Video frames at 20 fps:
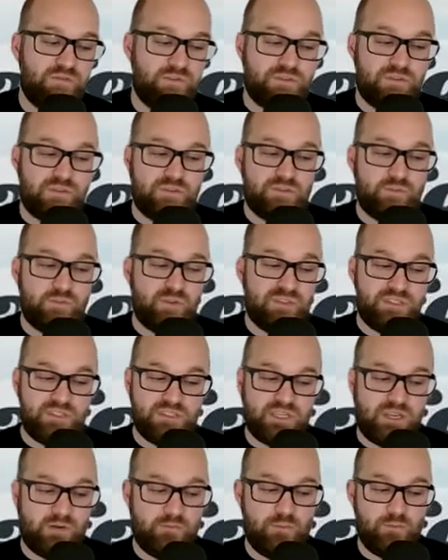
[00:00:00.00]
It's just a busy
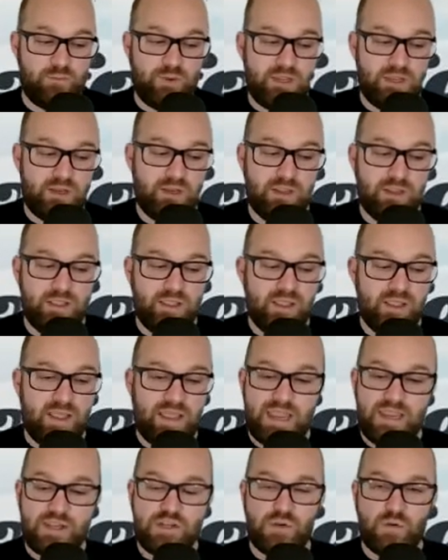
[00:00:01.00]
time for me, and I
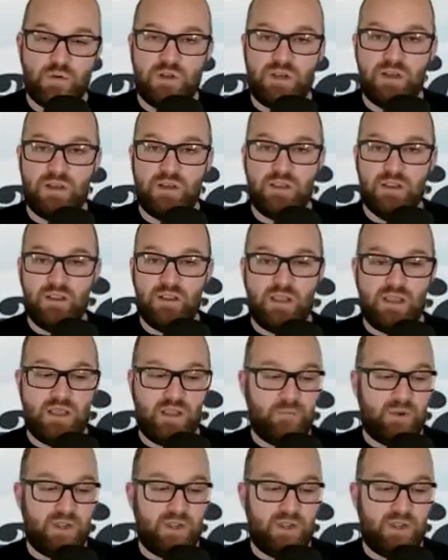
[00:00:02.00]
hate doing it. I